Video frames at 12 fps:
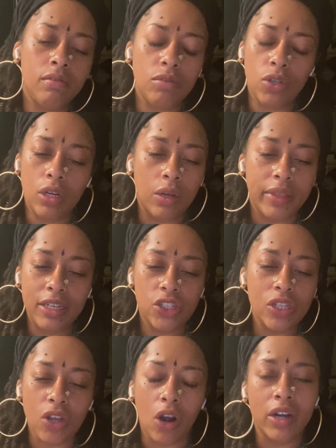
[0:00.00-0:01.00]
you know, they
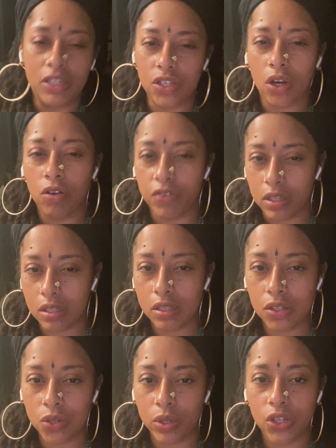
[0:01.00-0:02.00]
just are in service
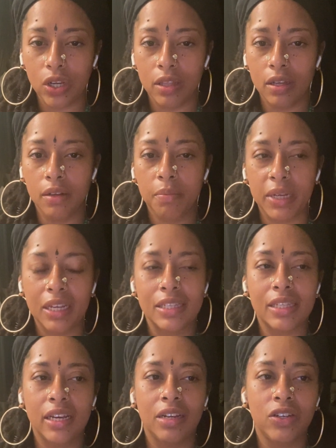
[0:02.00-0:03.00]
to each other because
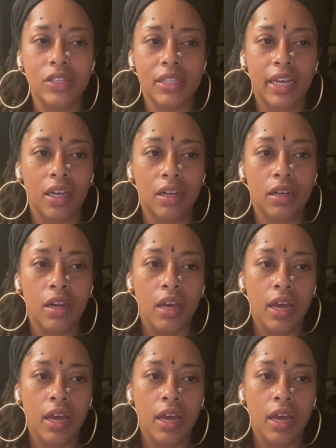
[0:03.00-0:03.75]
they understand